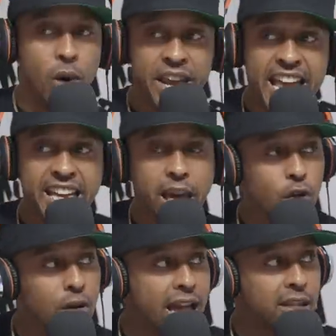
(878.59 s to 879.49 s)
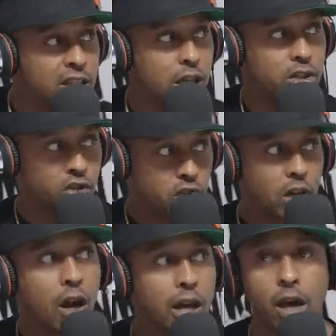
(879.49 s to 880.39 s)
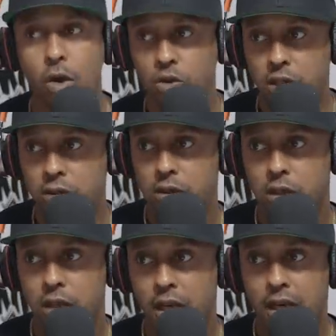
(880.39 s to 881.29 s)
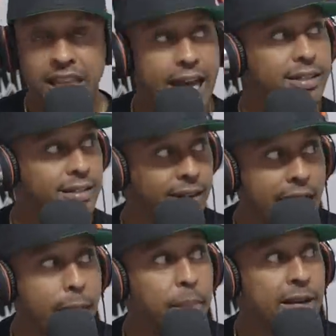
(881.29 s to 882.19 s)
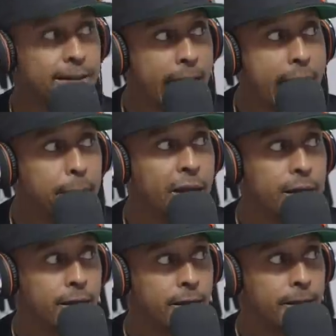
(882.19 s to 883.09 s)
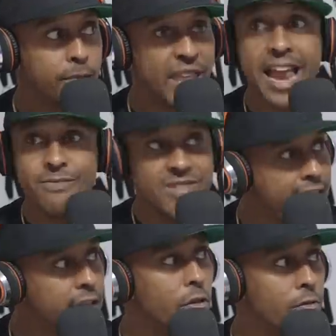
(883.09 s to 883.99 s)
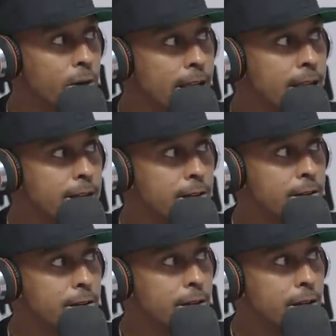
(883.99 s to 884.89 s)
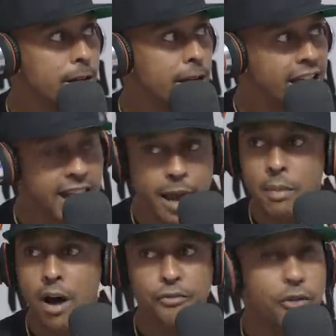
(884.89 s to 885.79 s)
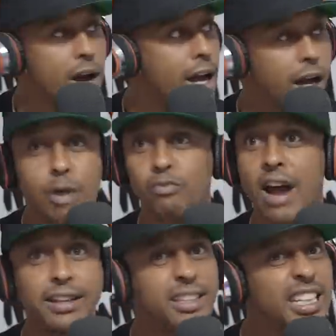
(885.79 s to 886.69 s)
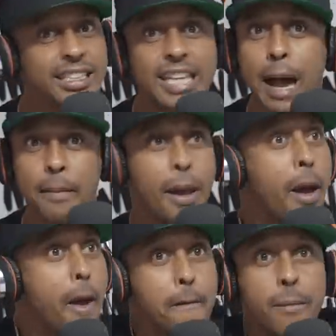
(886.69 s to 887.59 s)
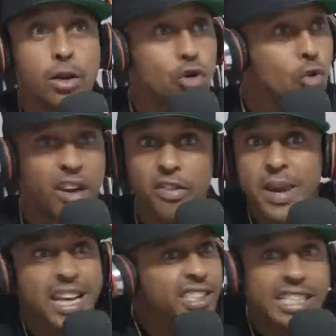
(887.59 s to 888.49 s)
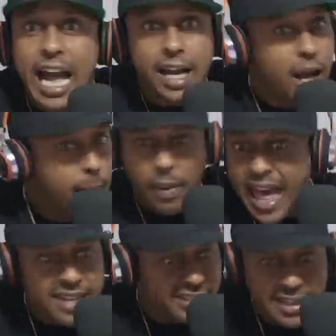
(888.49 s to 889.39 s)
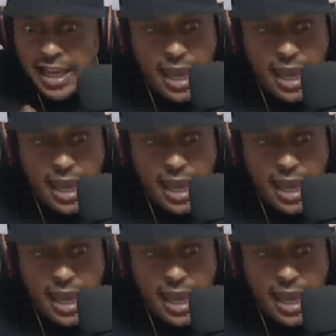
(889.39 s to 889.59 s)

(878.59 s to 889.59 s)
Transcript: when they give you that good scoliosis, that mm. sloppy toppy, that nectarine, and that motherfucker come right to the top it. You give them that shotgun blast to the